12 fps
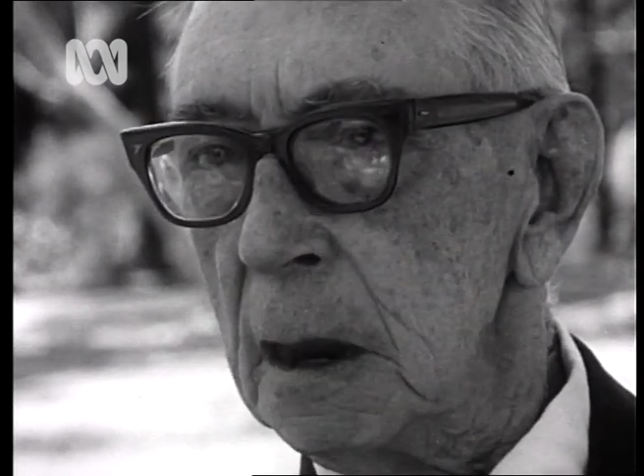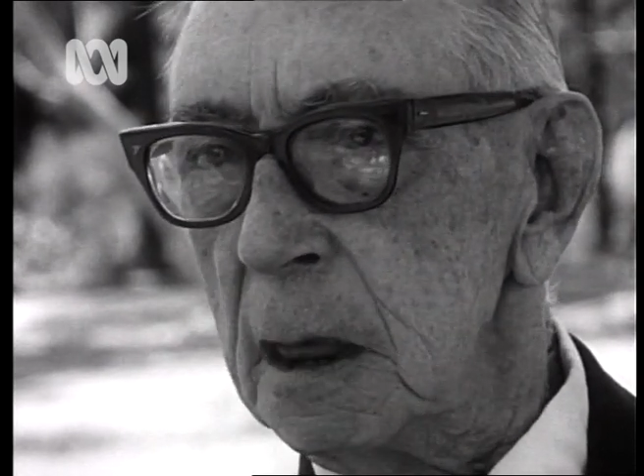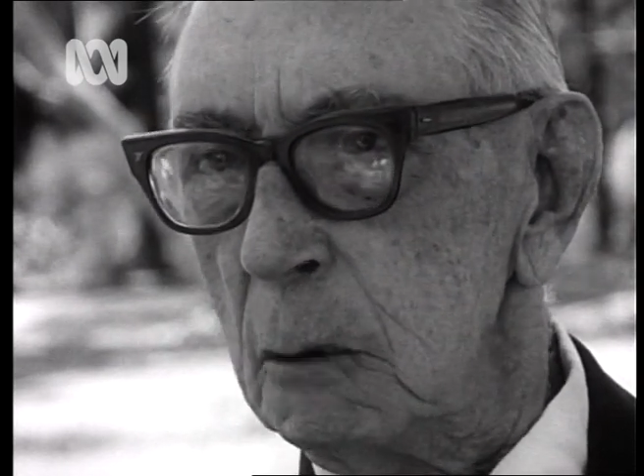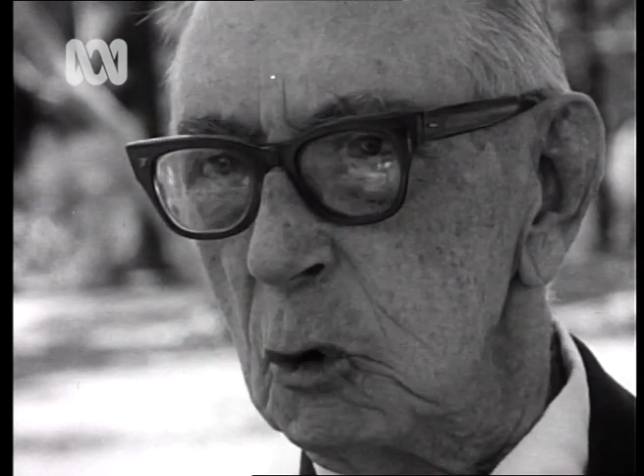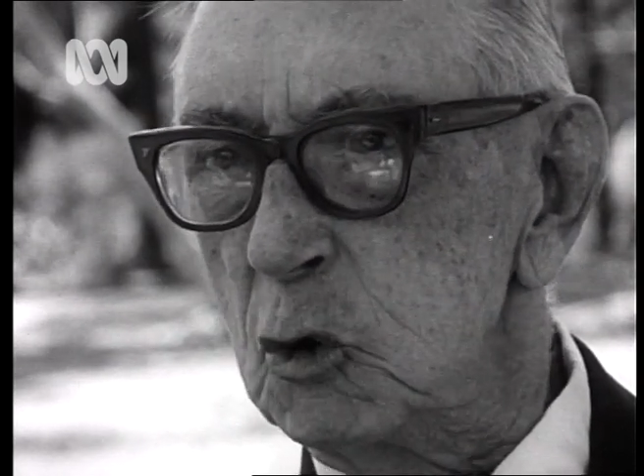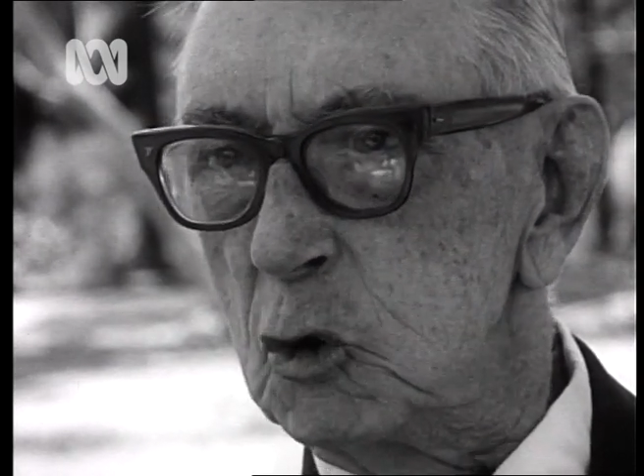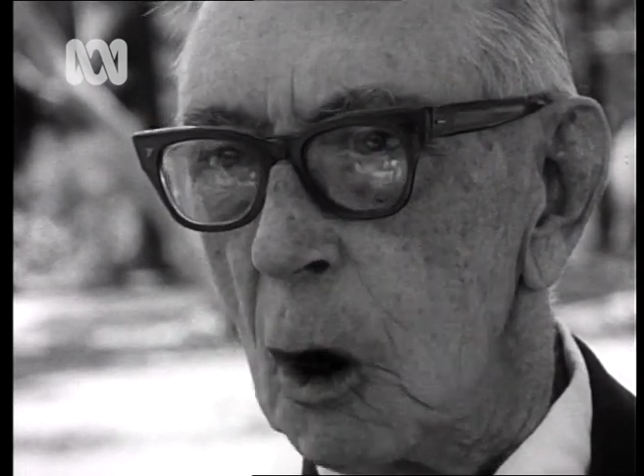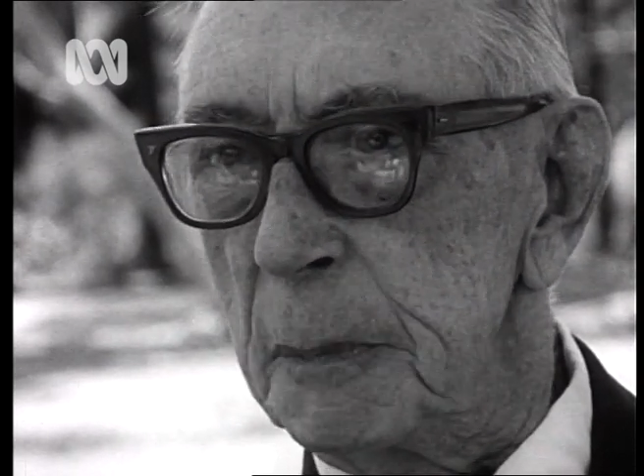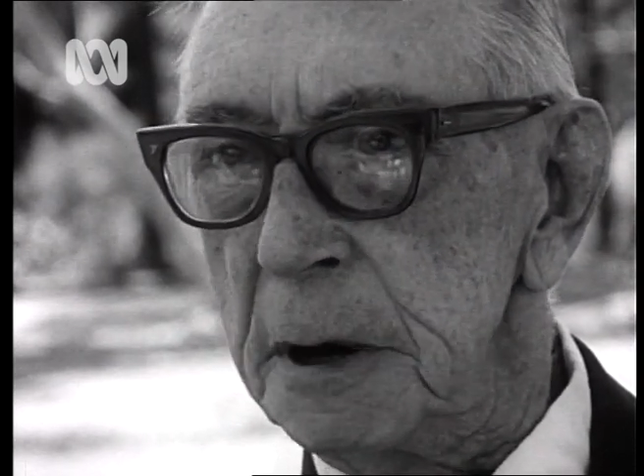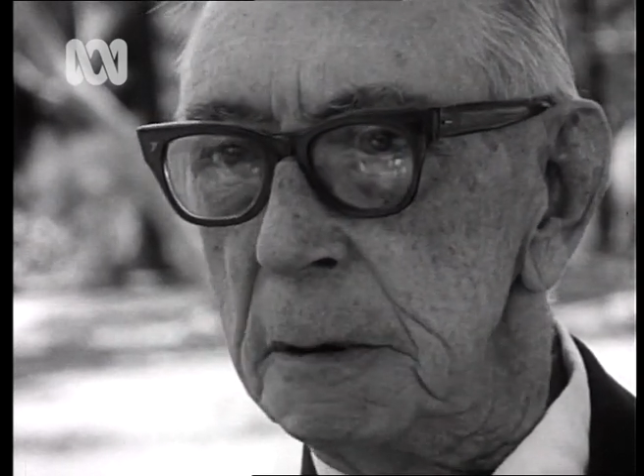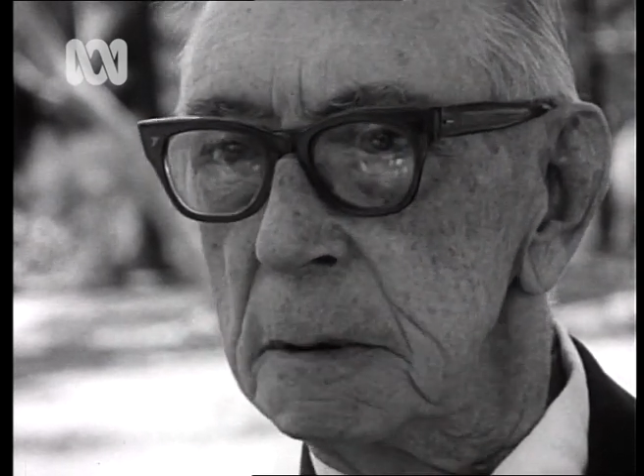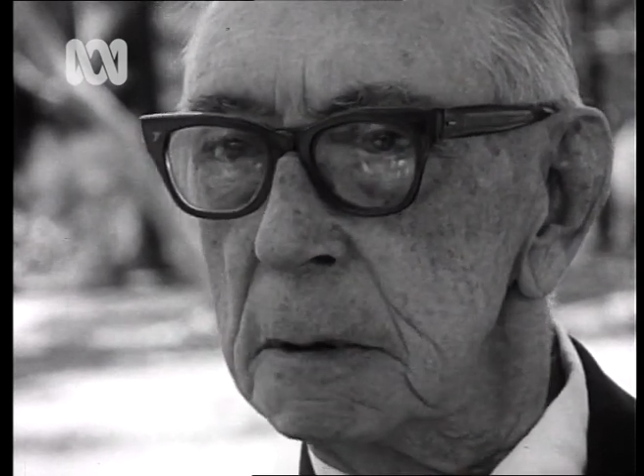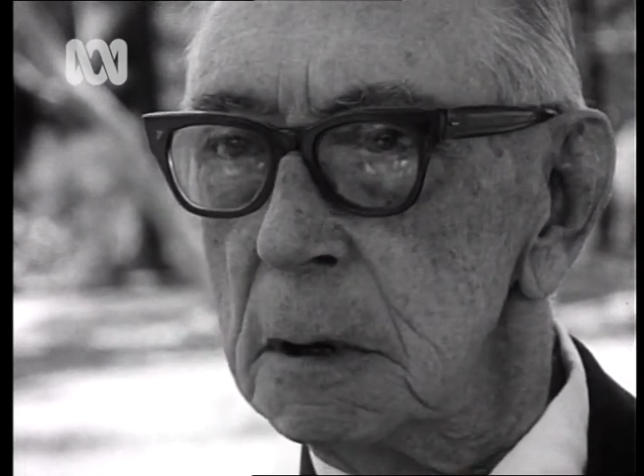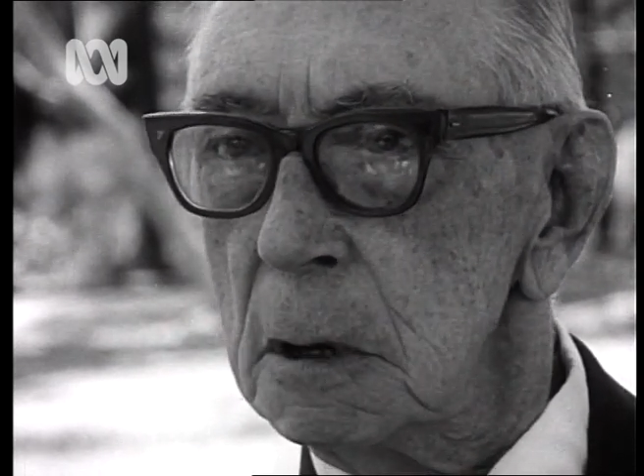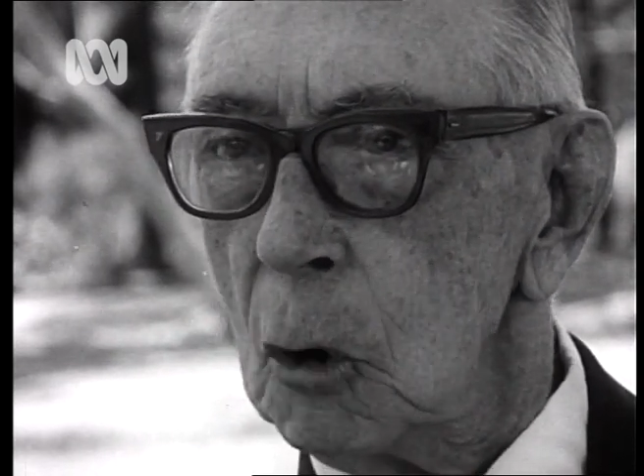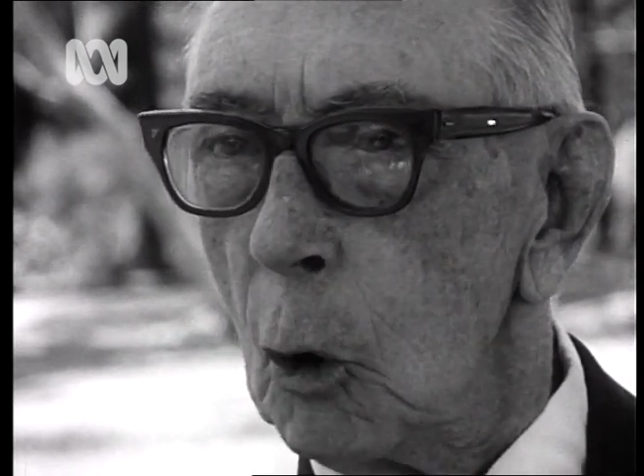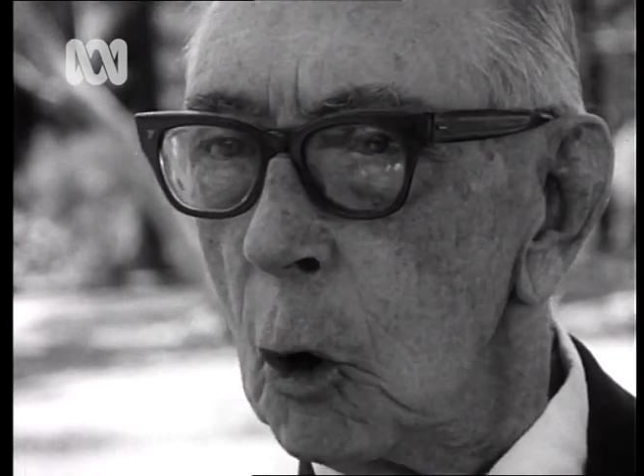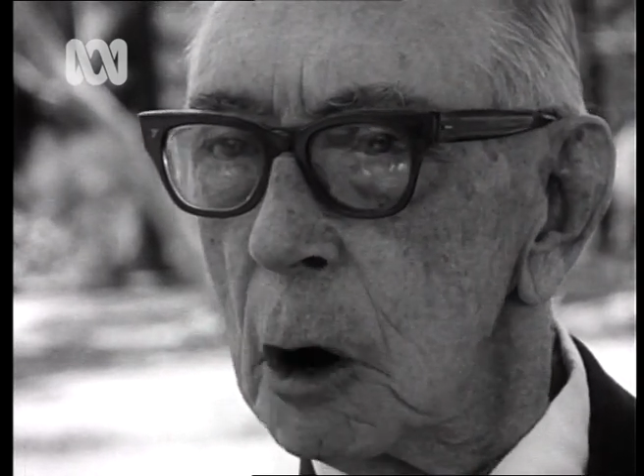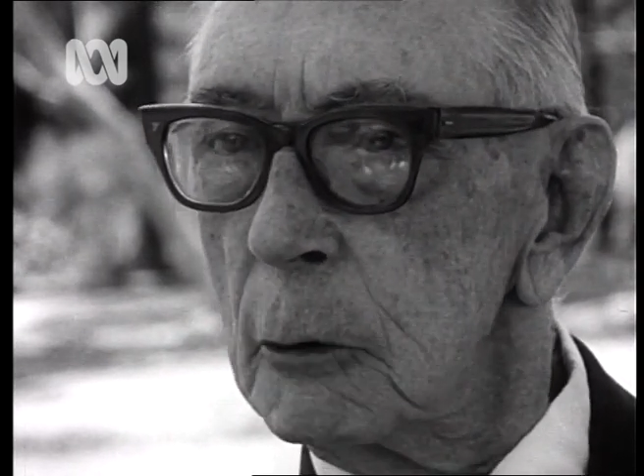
they were dropping all